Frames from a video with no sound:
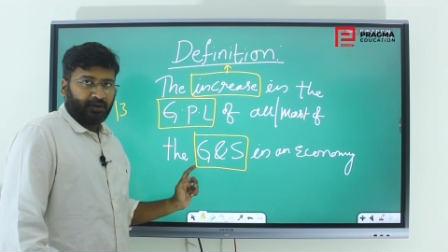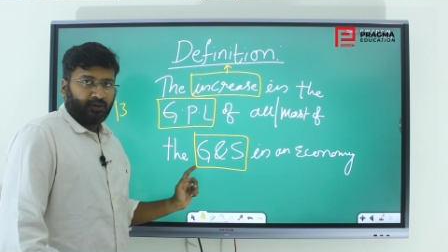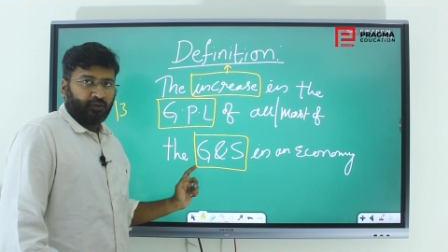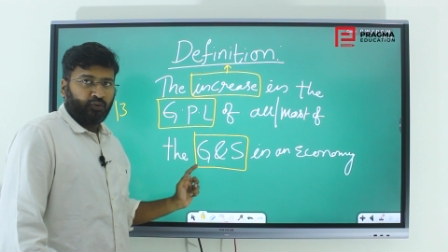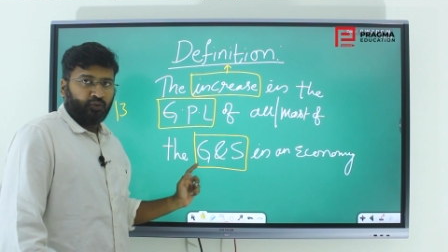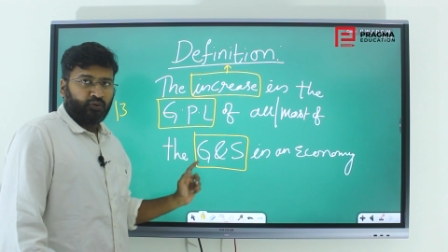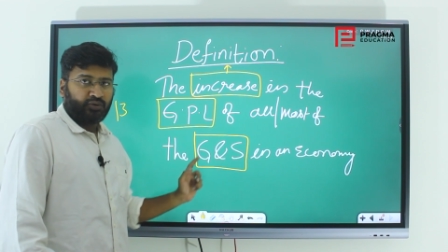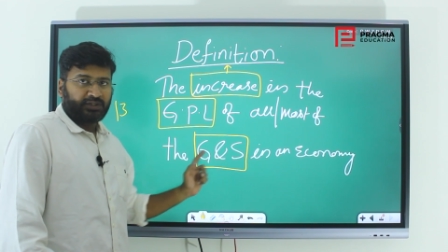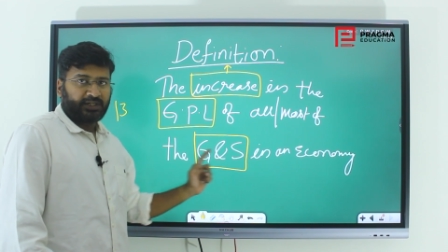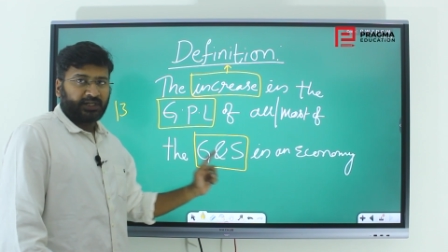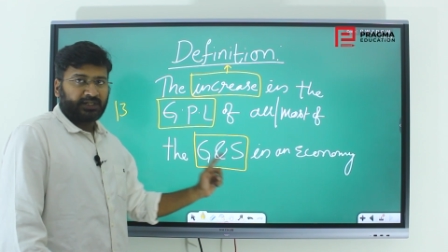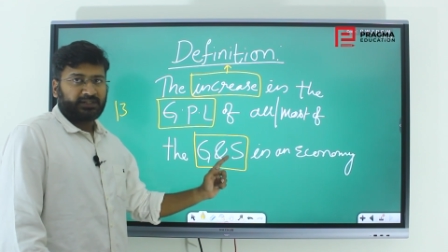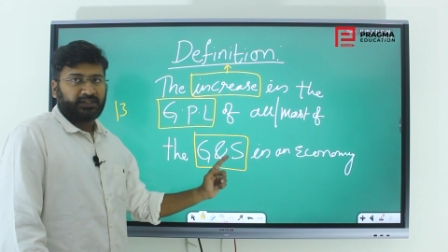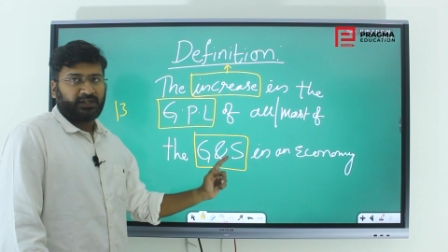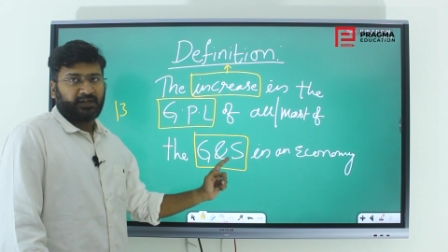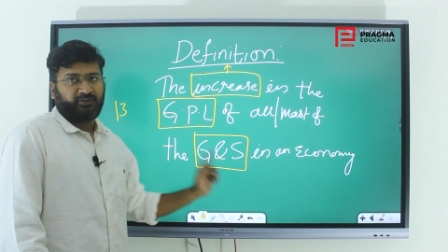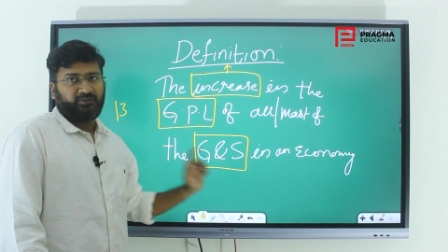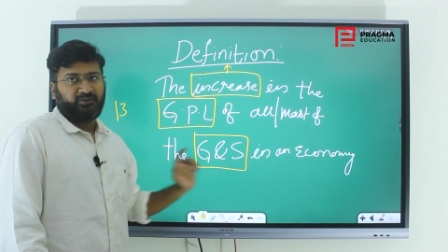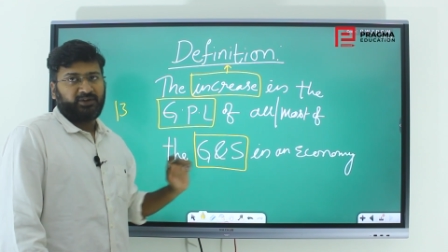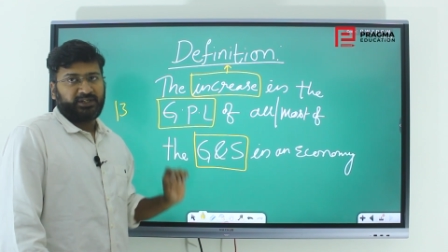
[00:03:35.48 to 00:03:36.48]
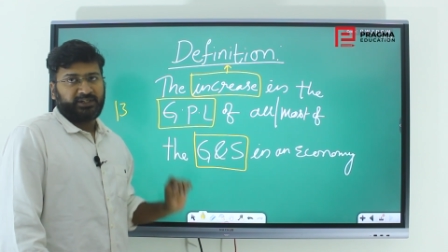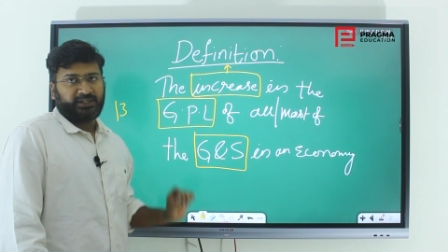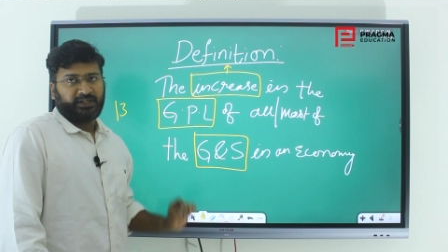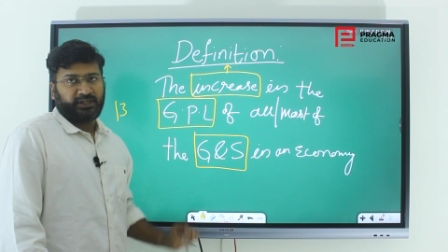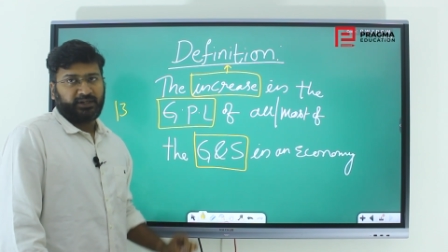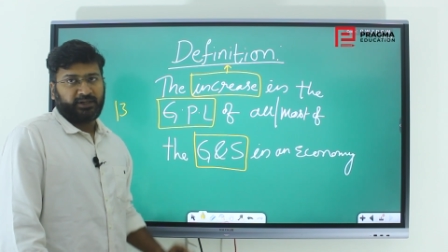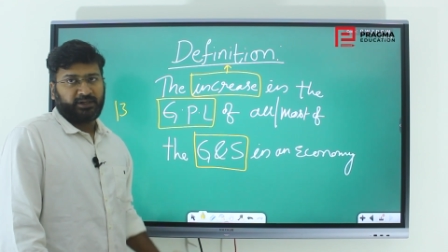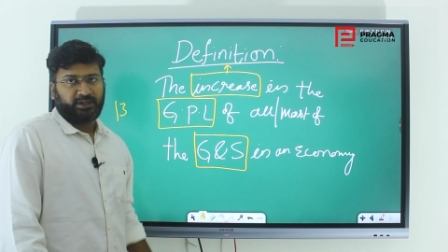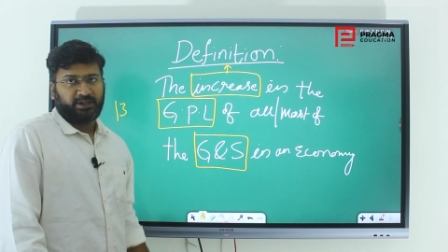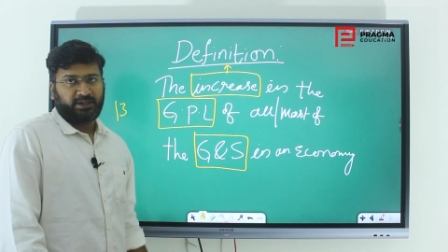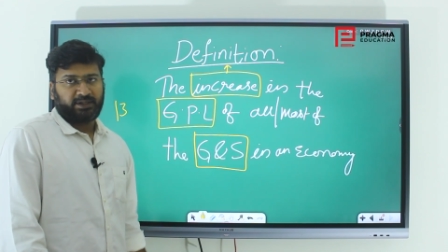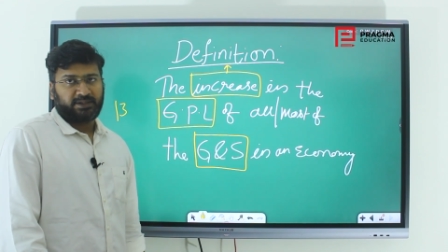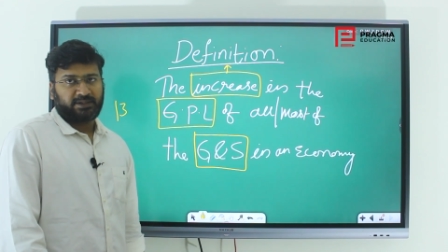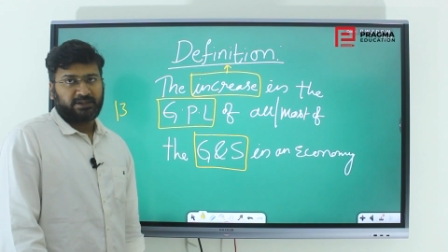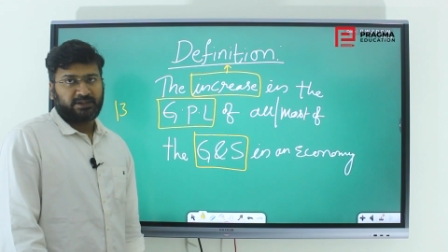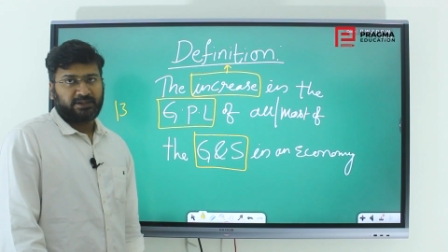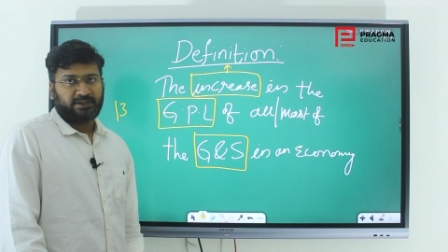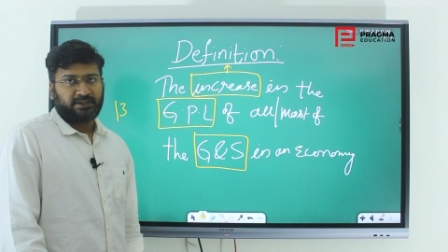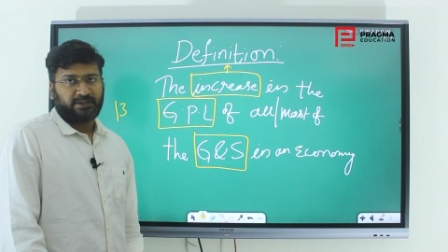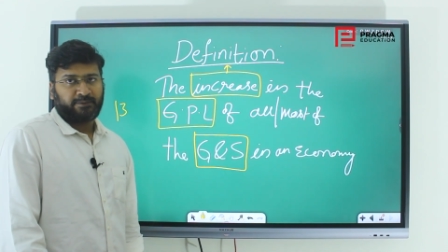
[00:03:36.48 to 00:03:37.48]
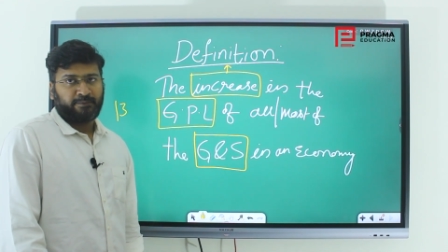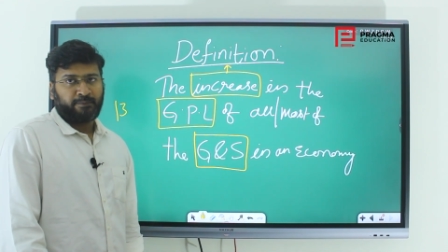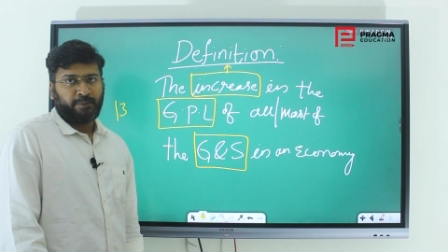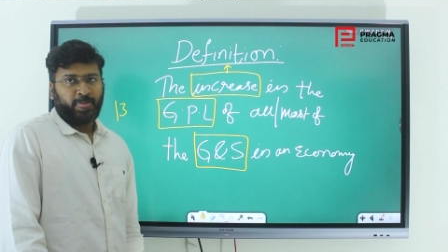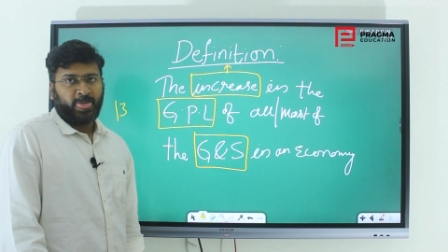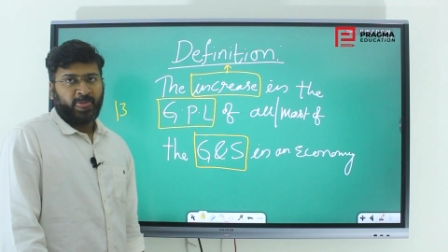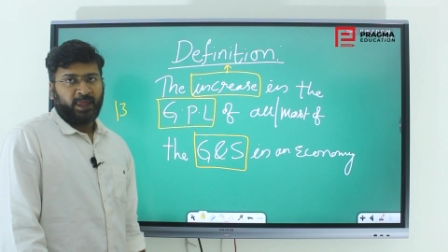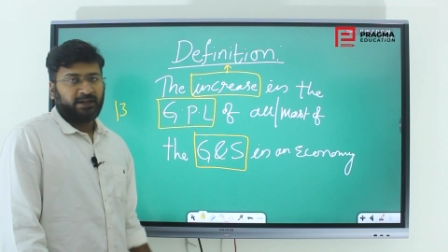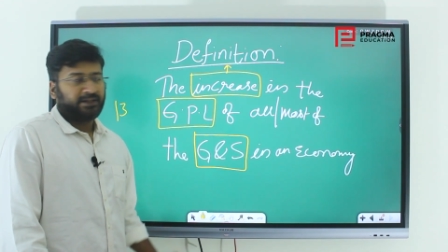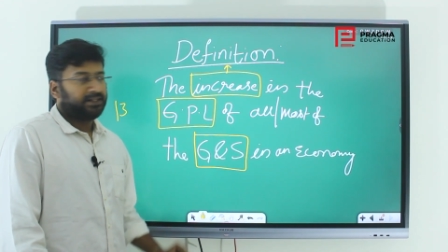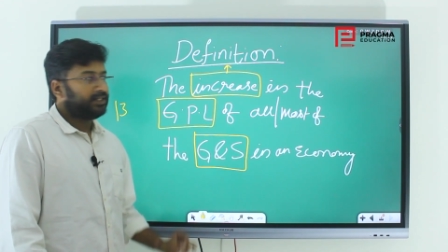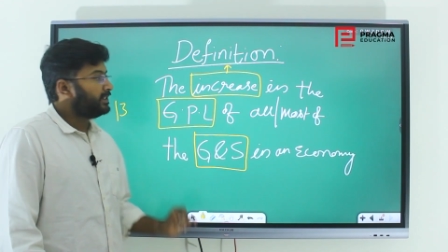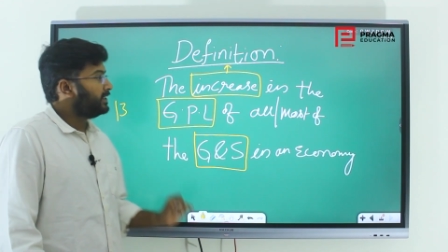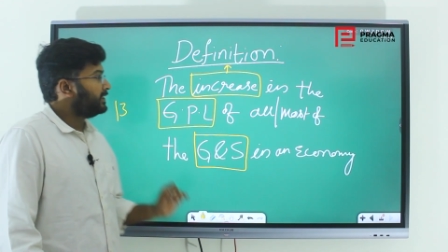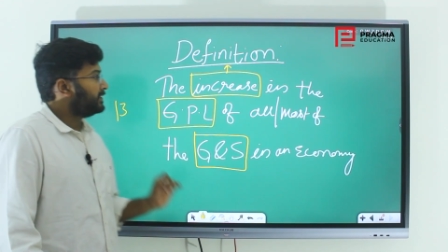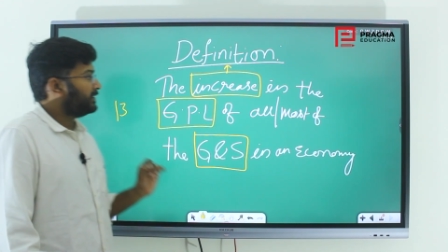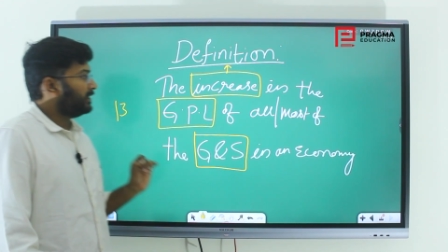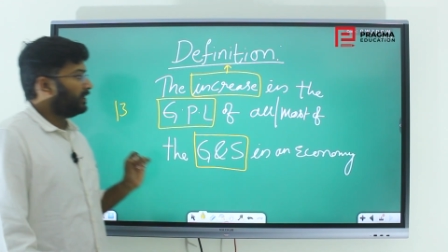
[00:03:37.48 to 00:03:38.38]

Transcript: goods and services. This is